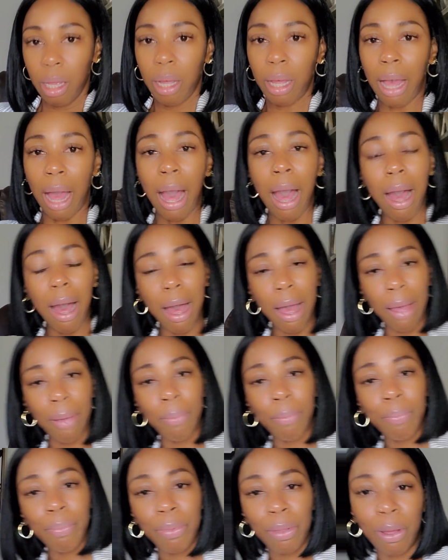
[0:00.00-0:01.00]
God,
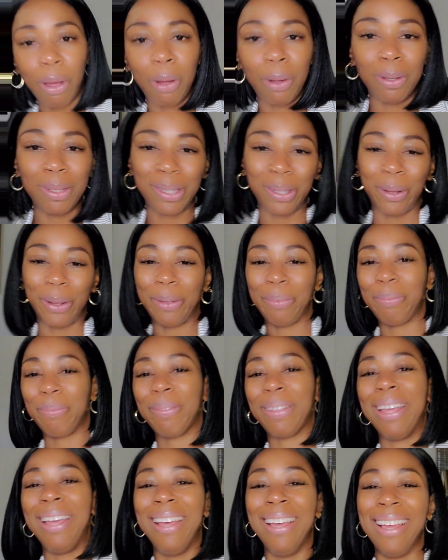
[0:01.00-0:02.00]
oh, sorry.
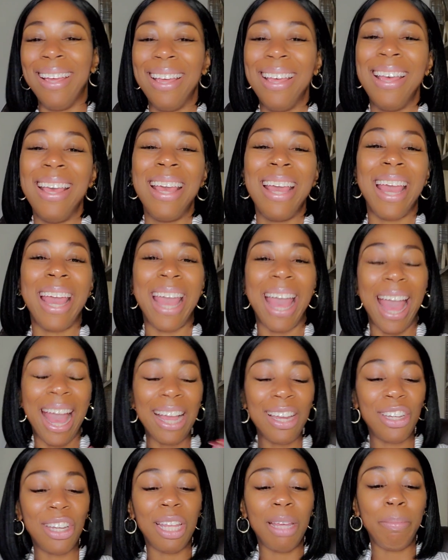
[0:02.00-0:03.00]
It
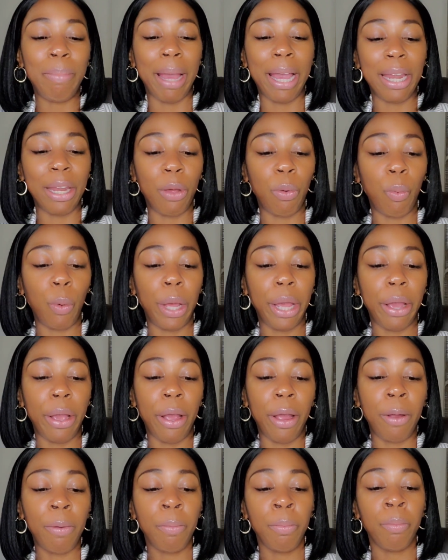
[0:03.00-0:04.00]
actually made it
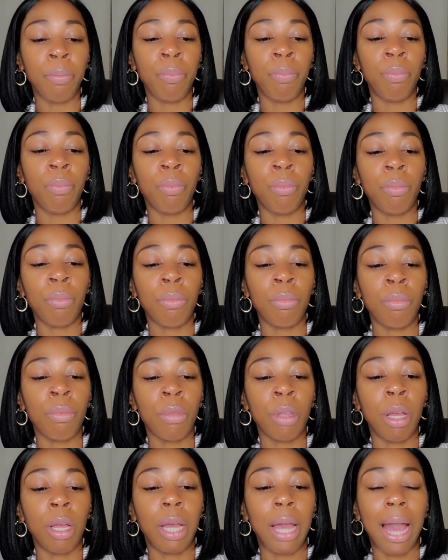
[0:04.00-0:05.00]
where
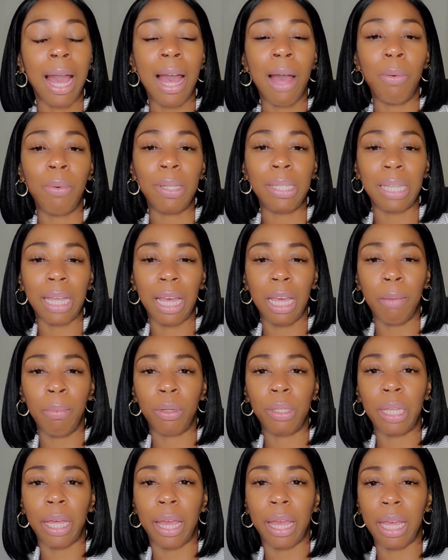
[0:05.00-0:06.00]
God was able
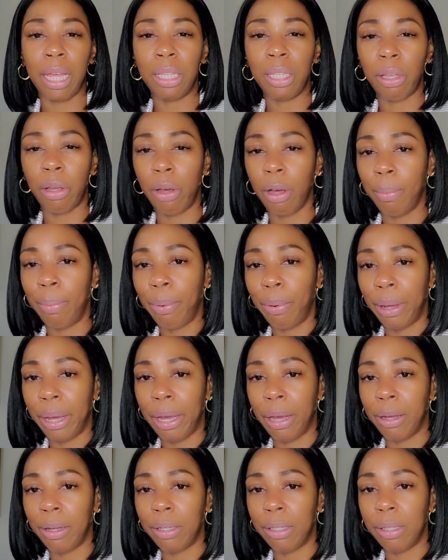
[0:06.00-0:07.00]
to answer her
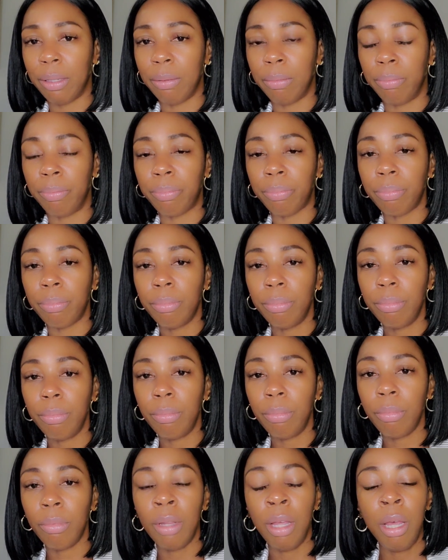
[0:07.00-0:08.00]
prayers.
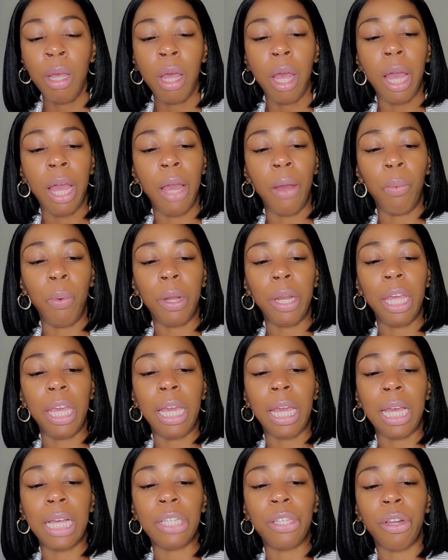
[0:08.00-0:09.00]
And when
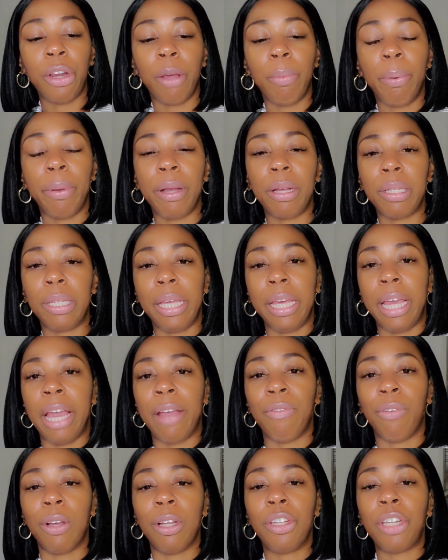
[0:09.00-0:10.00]
he answered her prayers, he
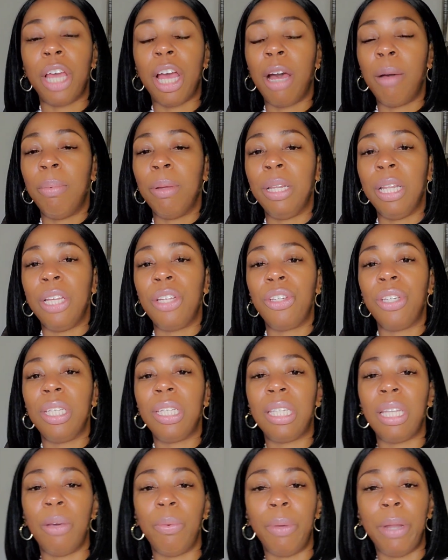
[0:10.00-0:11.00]
gave her a child. But then she
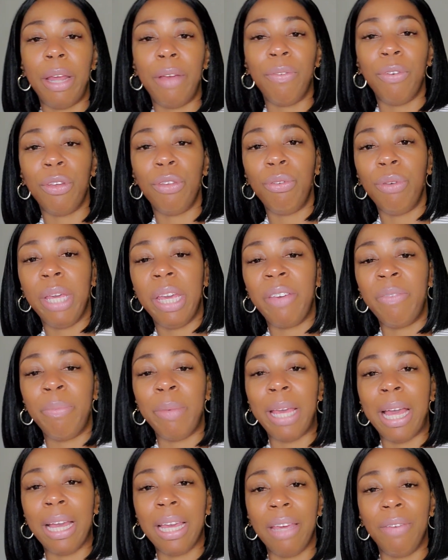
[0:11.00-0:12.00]
said, whatever you give me,
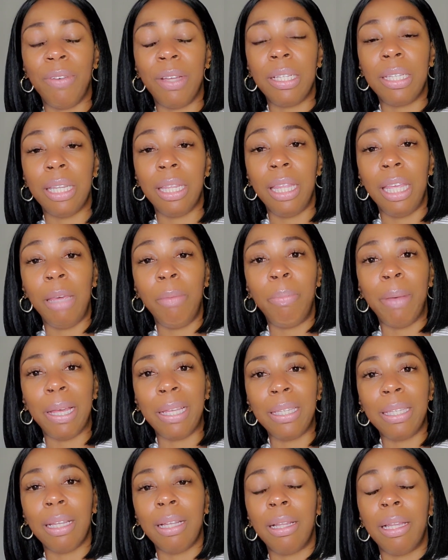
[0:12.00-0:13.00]
I give unto thee.
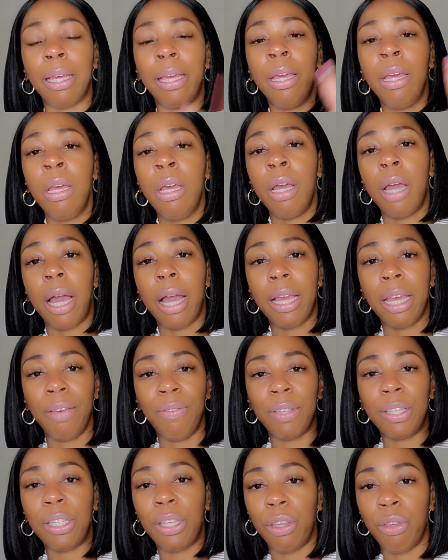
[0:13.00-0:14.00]
Basically, I give
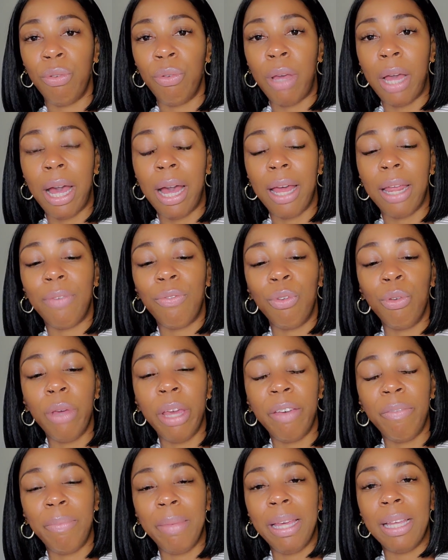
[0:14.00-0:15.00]
it to you, God. If you
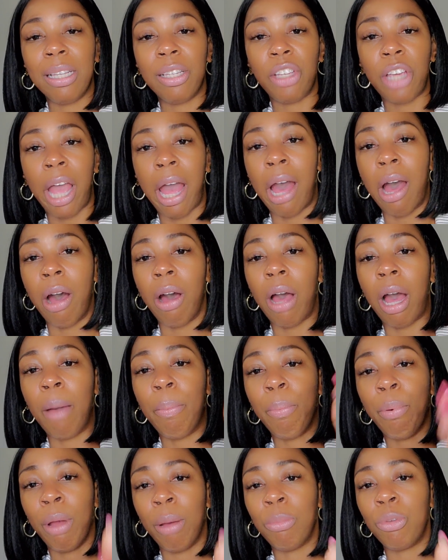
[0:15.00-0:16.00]
give me a child, I
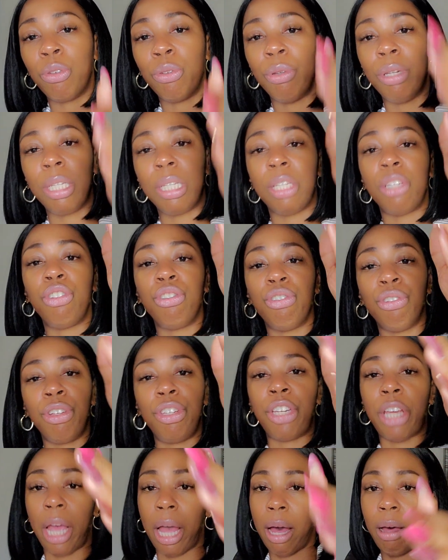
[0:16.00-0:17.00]
promise you this is your
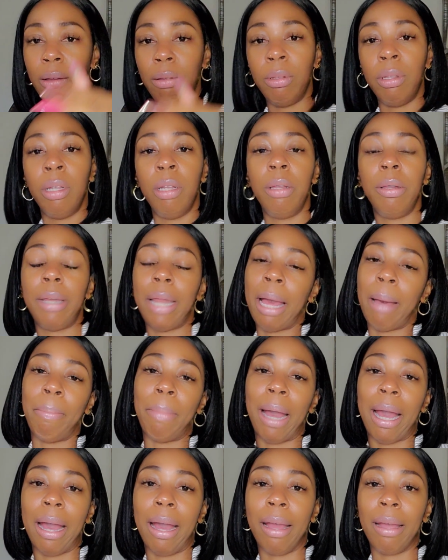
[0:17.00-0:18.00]
child, not
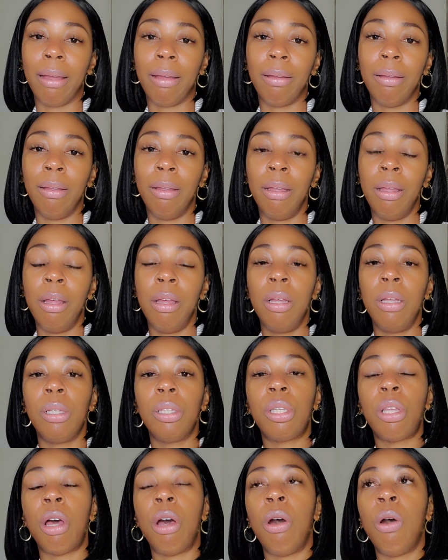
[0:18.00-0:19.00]
mine.
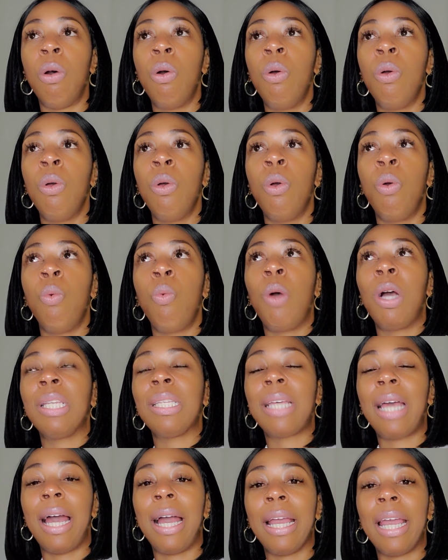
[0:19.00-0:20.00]
So once
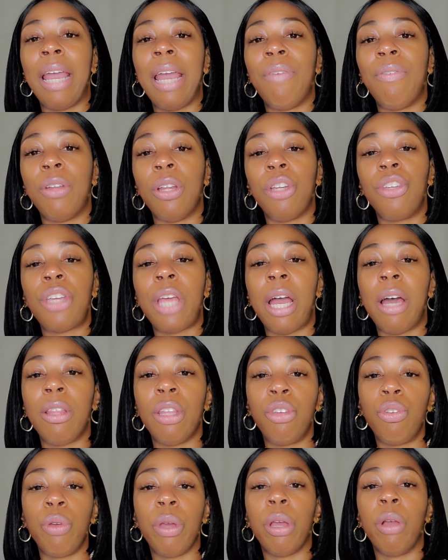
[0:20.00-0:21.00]
God gave her the child, the
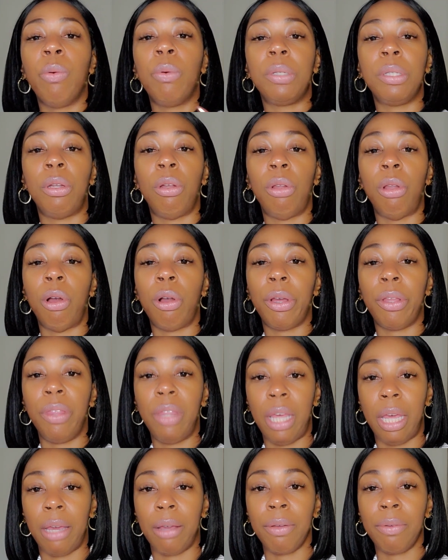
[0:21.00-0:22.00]
trigger was no longer
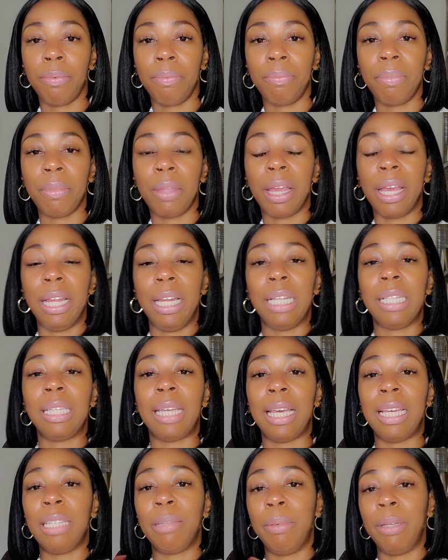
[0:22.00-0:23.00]
there. And it
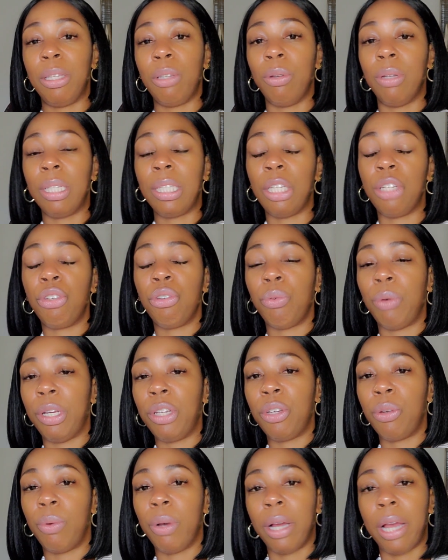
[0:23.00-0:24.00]
takes me to a
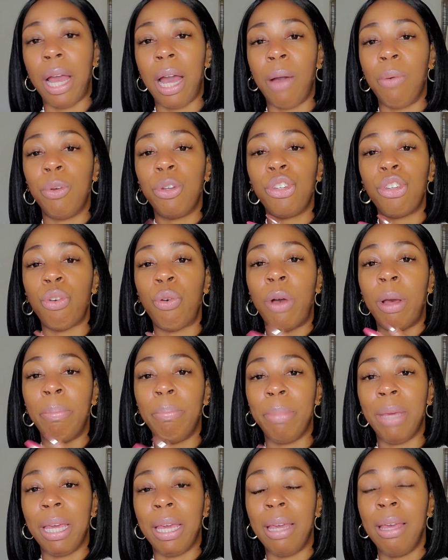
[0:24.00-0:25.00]
situation where God was showing
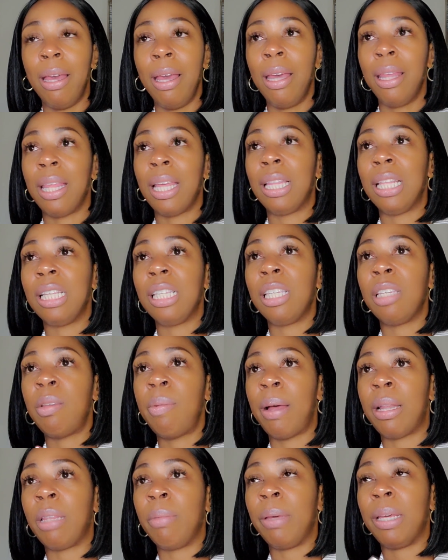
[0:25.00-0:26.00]
me that this is
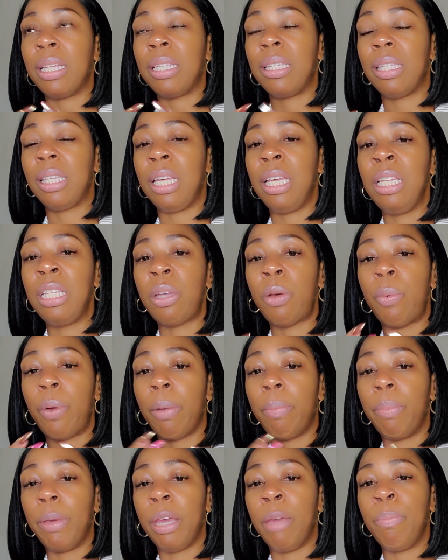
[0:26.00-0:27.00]
about to be a season where
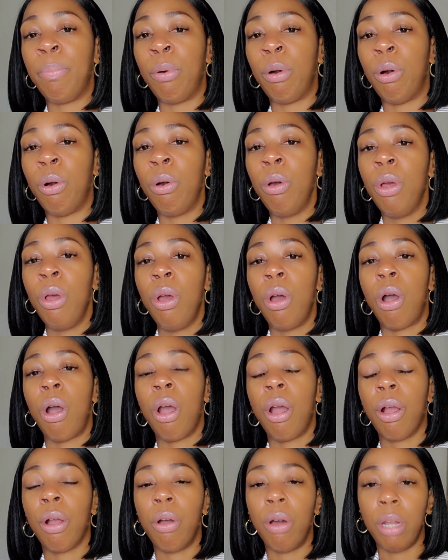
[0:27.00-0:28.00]
people
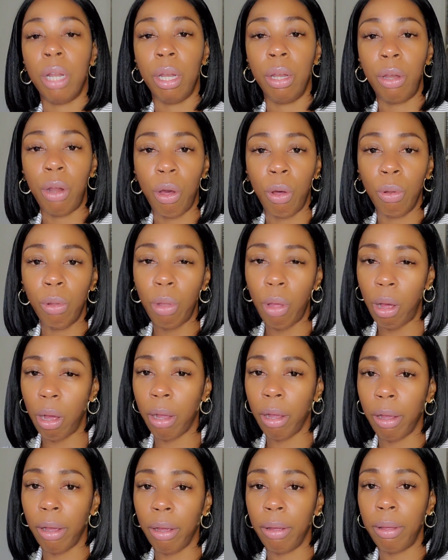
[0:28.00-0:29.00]
are going to no
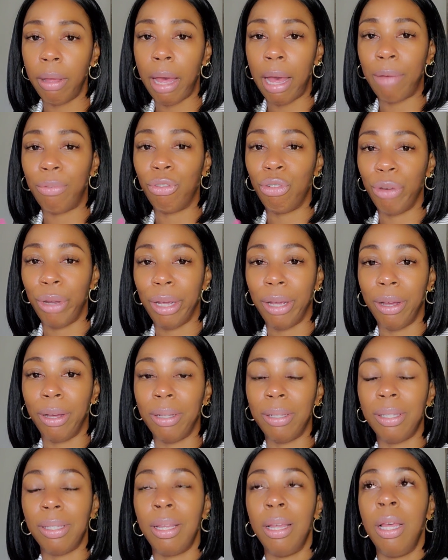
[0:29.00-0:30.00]
longer have
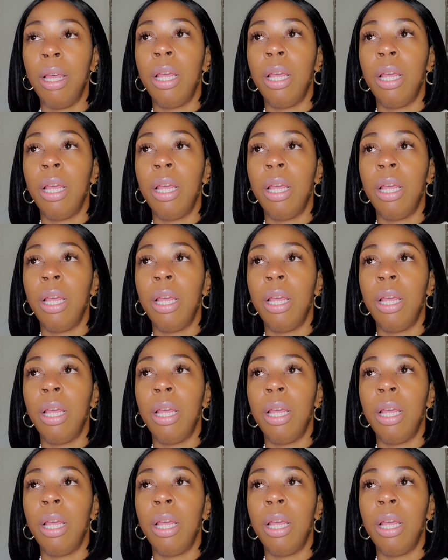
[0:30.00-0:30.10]
triggers.